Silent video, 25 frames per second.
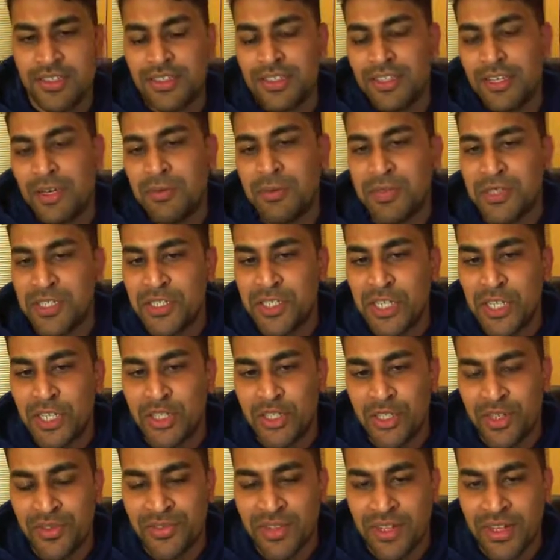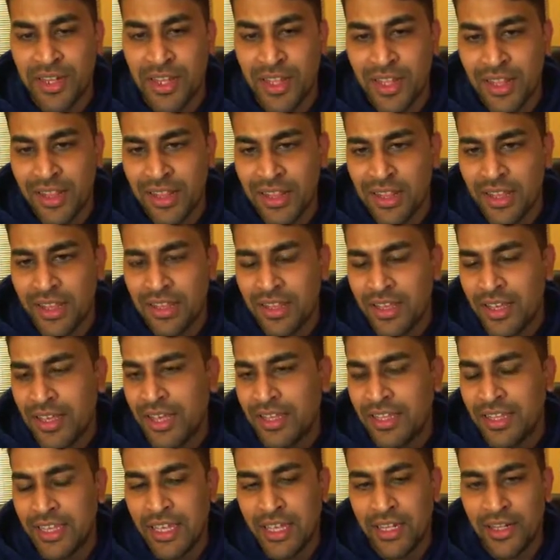representation of the null
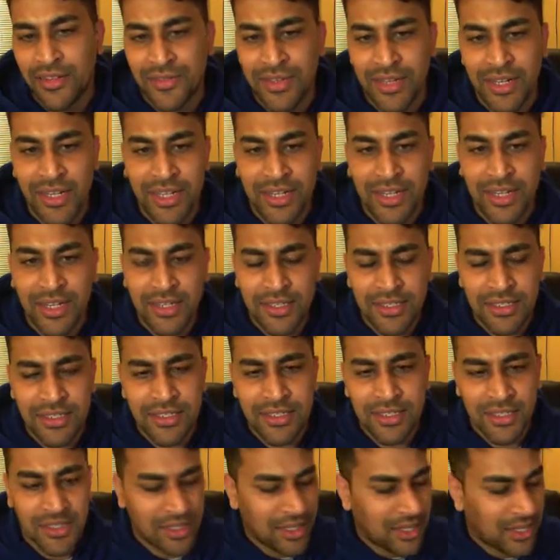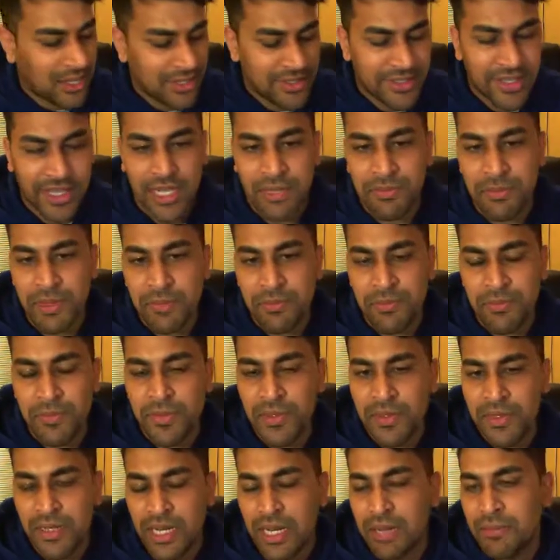at the end of the linked list. The last element,
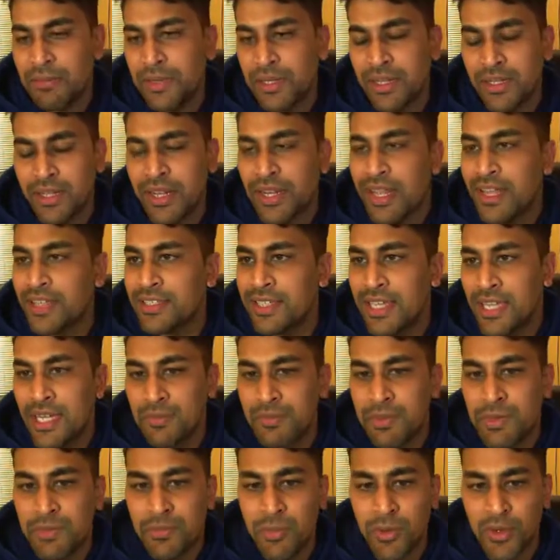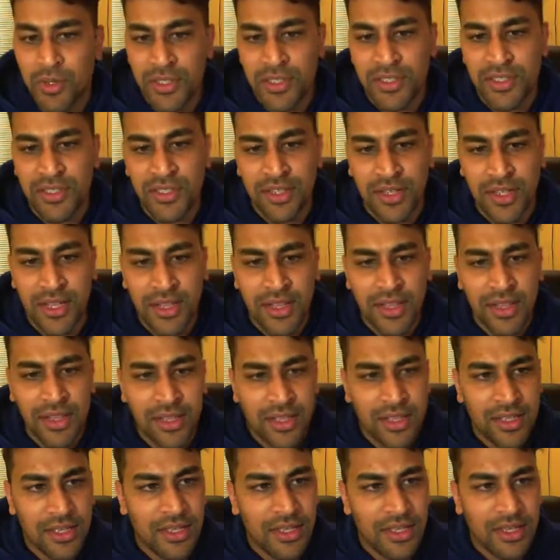remember, the last element points to null,
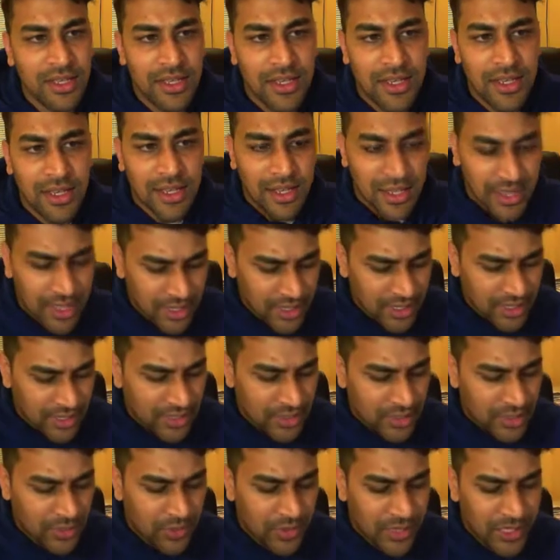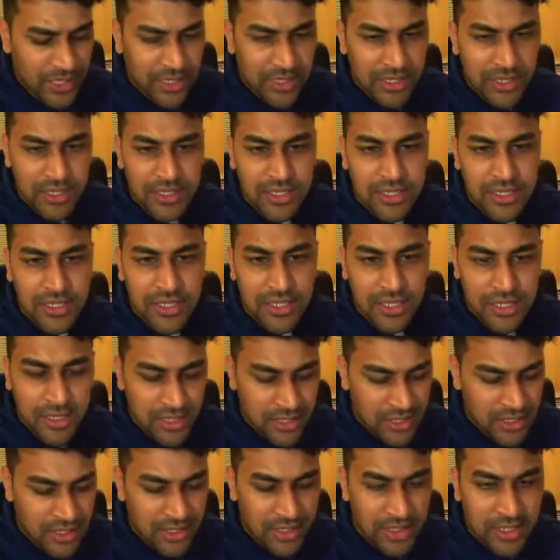and we can
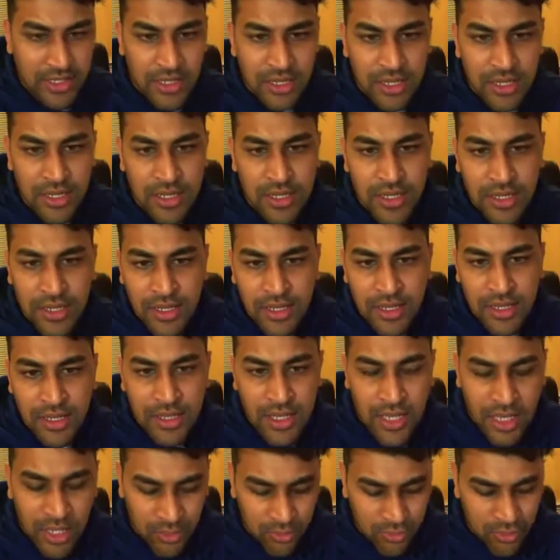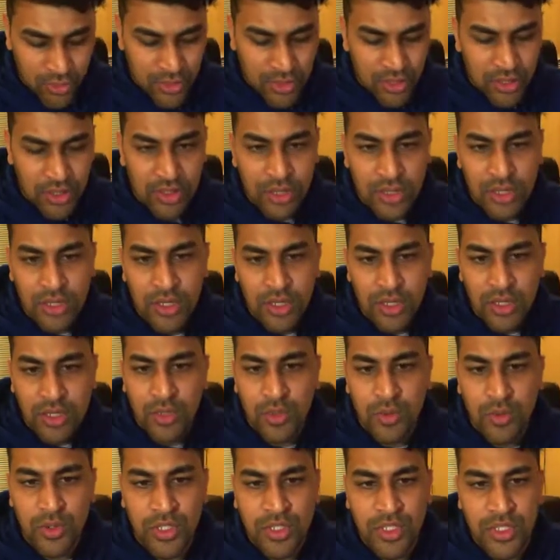return out,
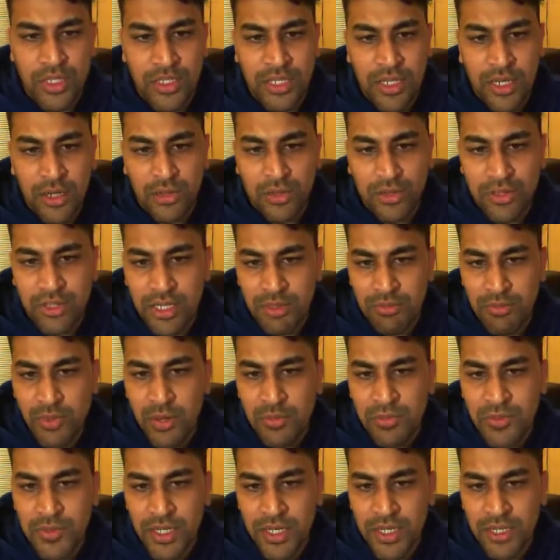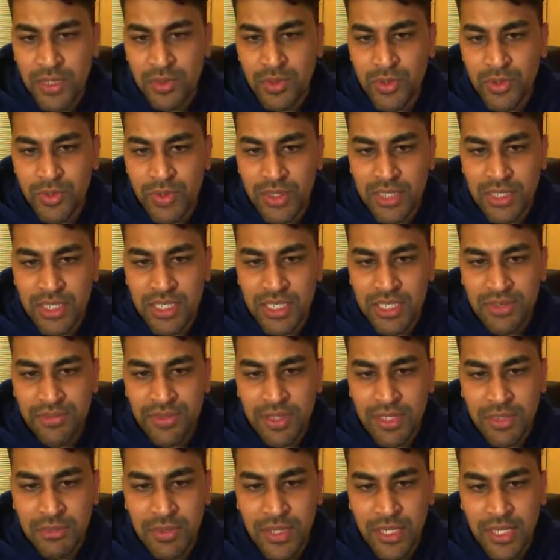which is the OStream object which we received
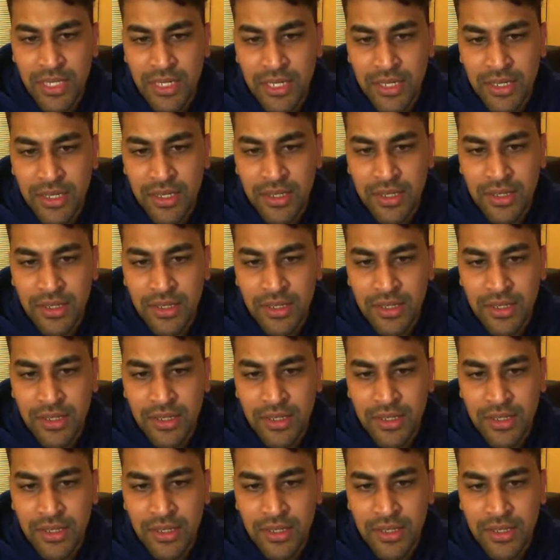in the beginning.